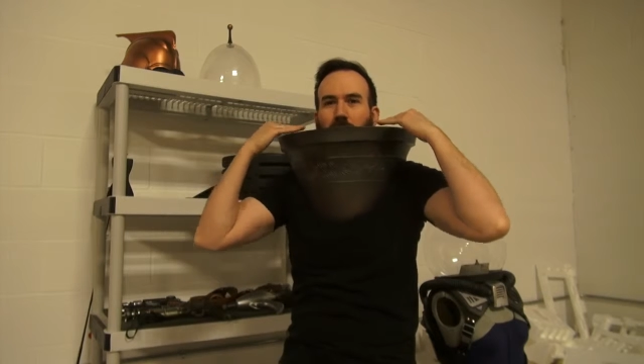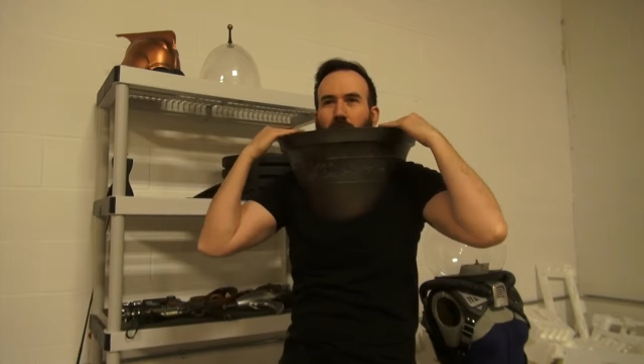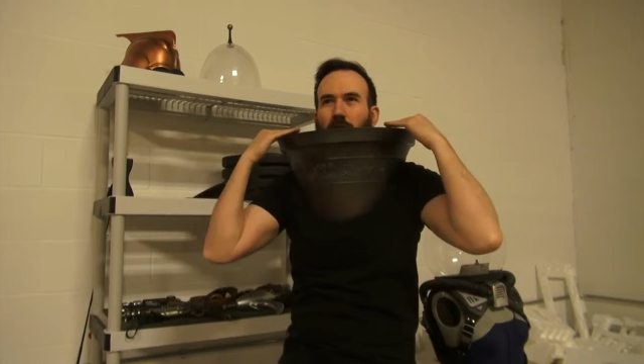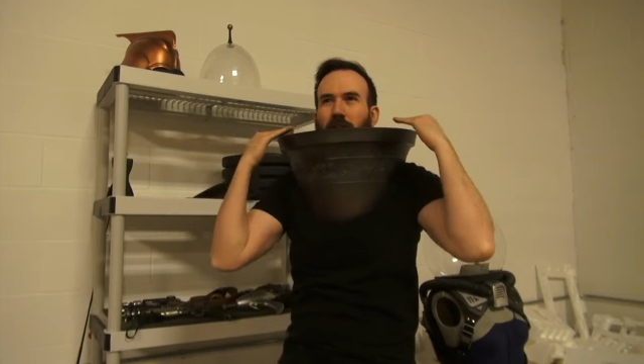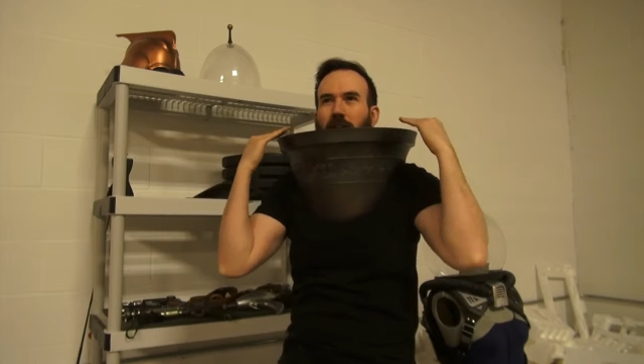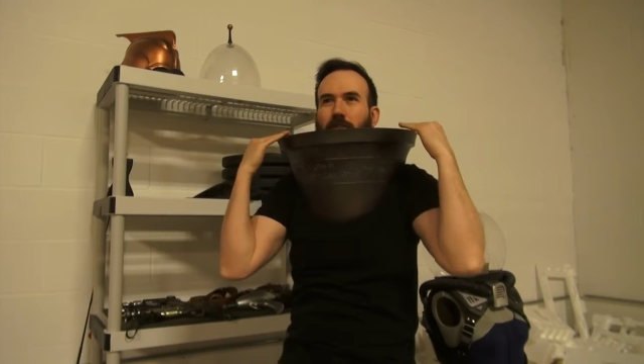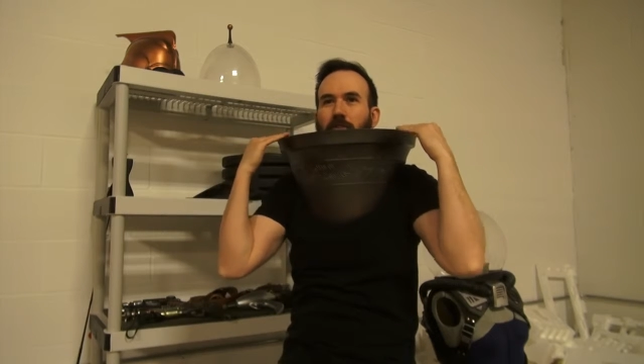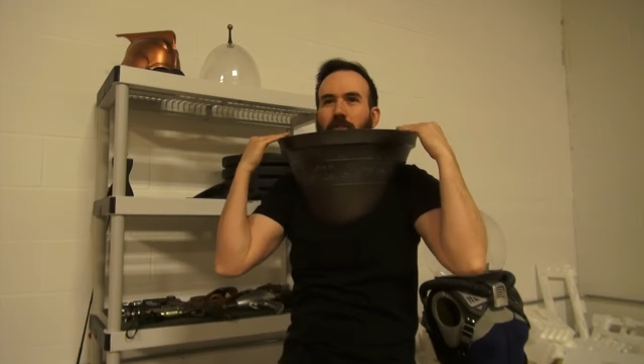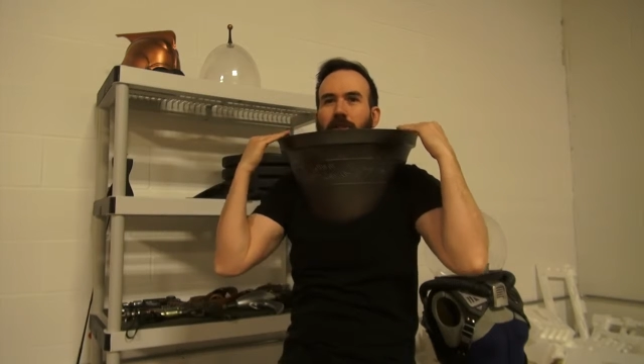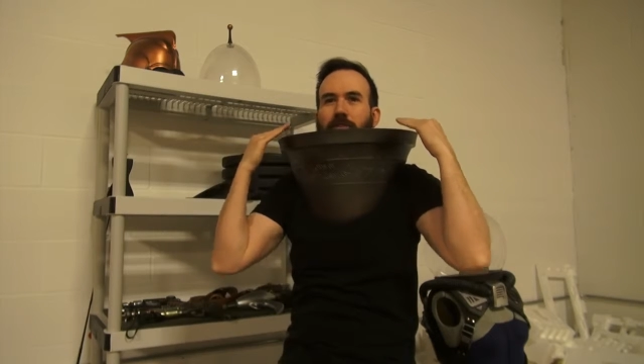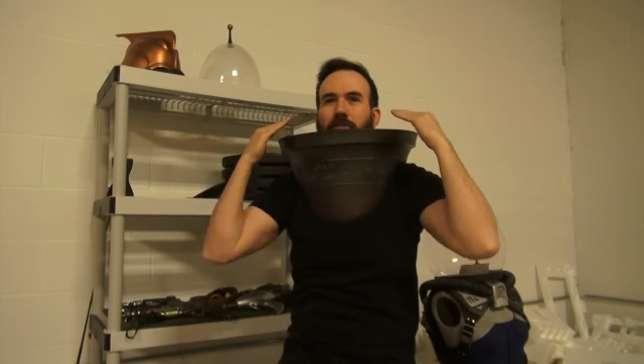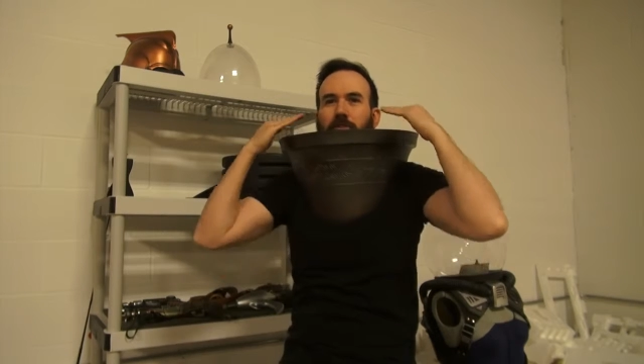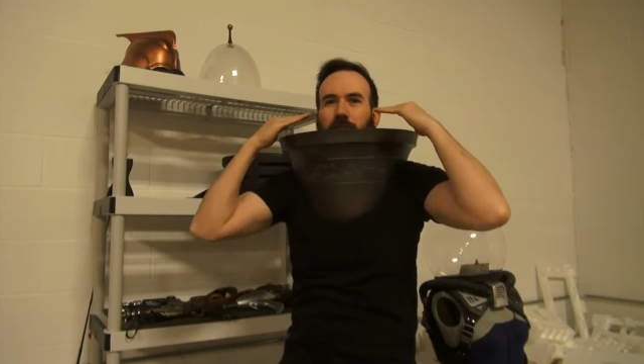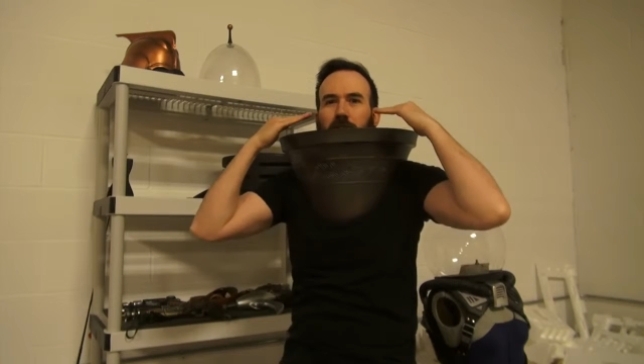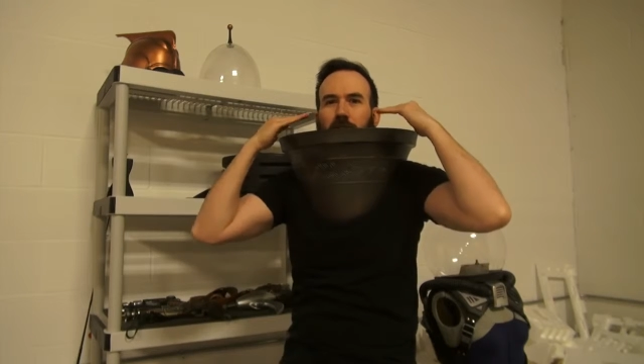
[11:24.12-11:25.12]
way to
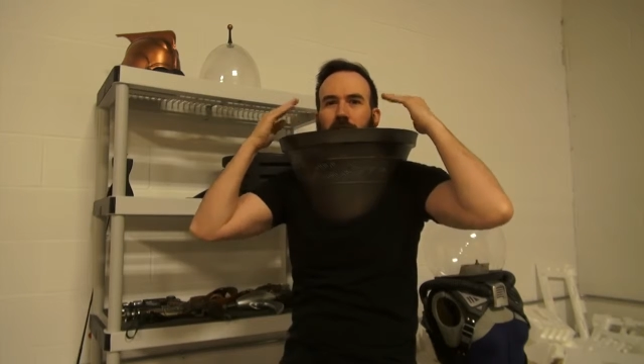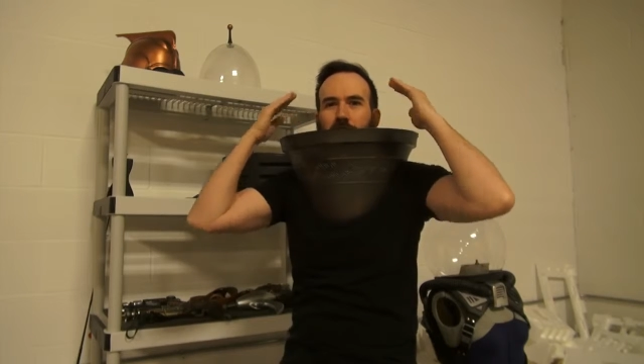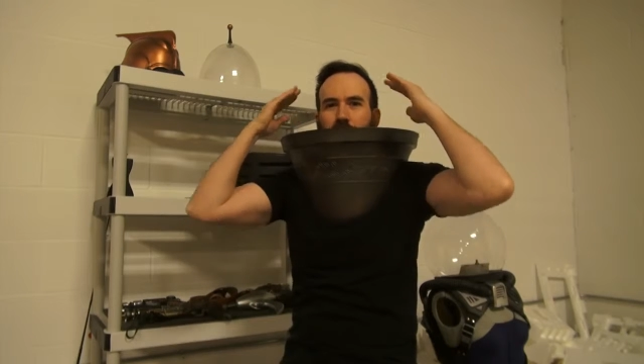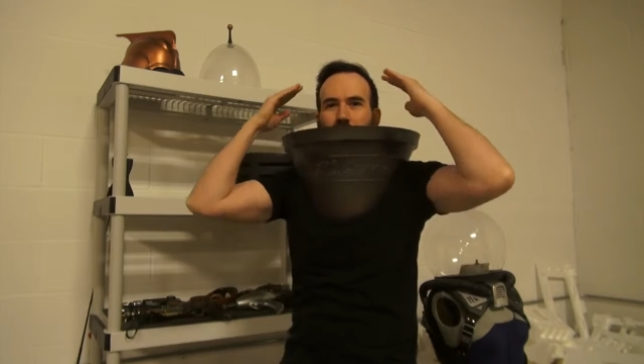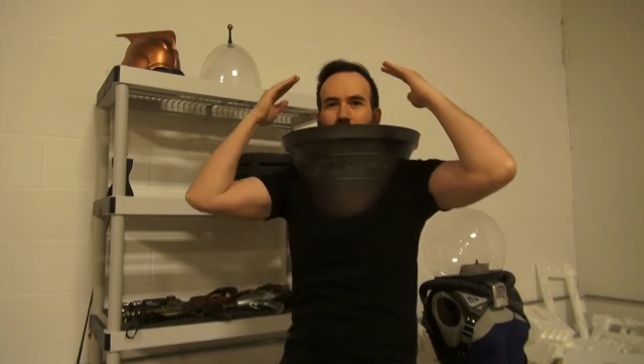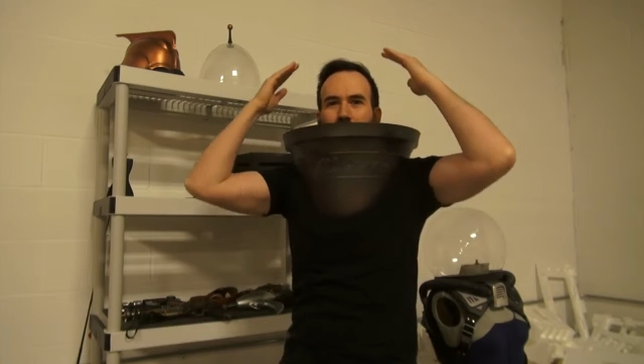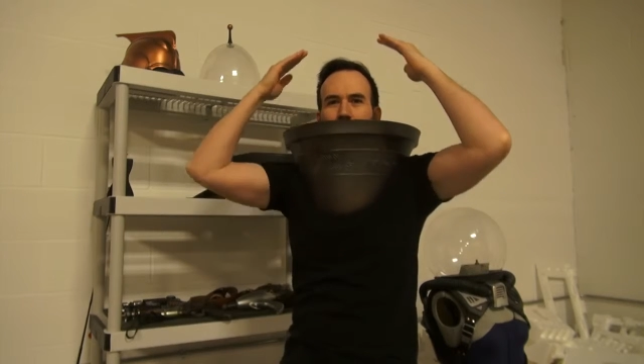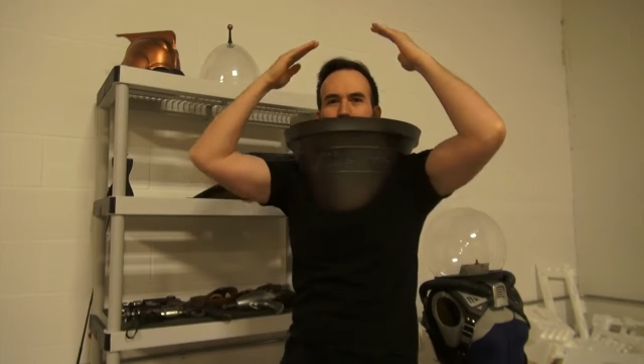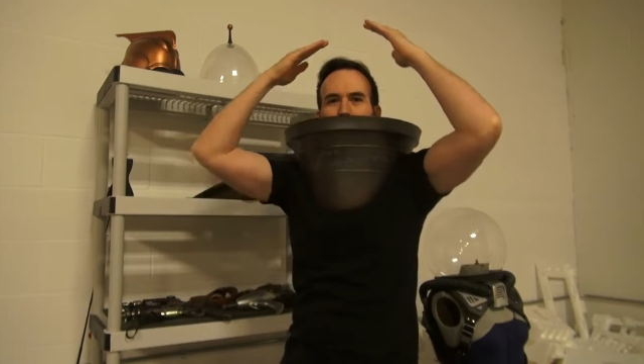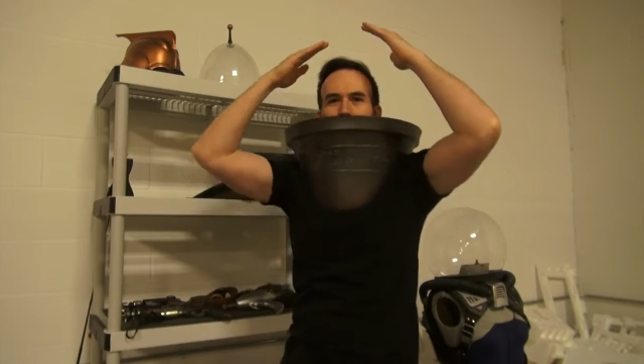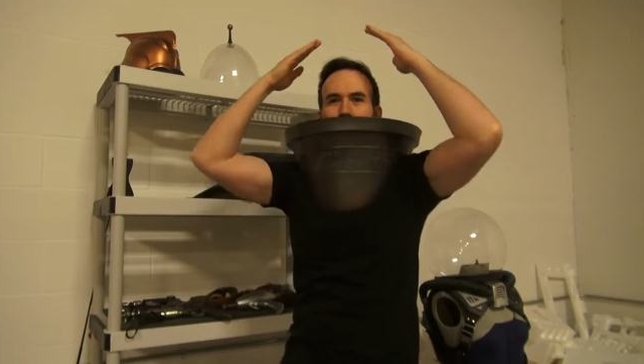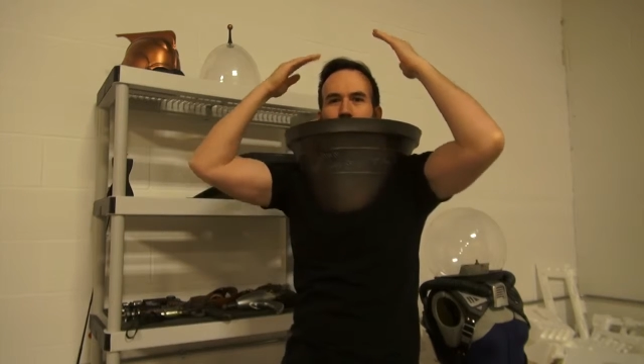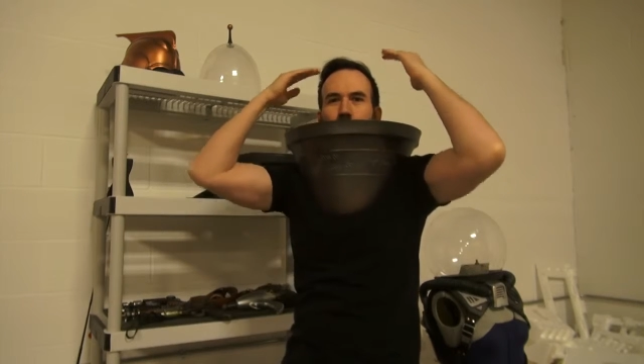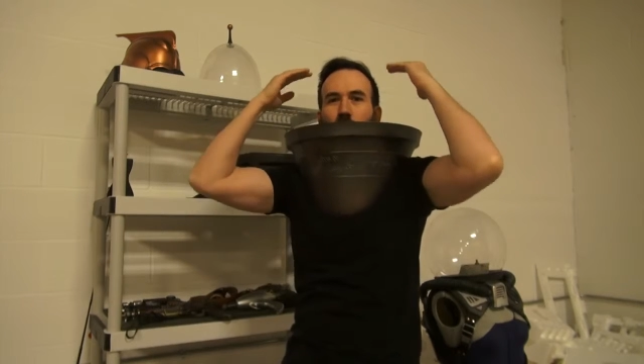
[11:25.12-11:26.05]
reduce it so that the